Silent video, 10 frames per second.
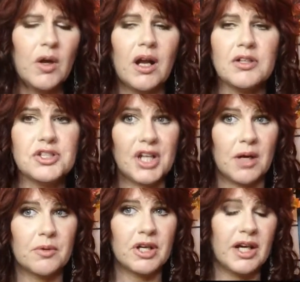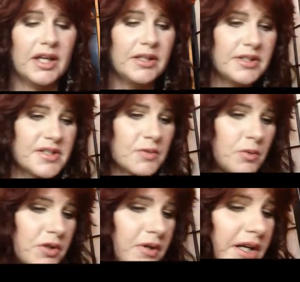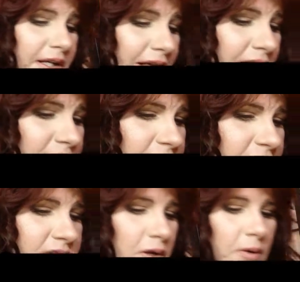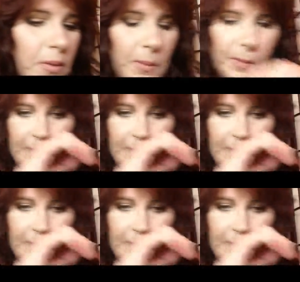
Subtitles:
our shower head doesn't work right, and so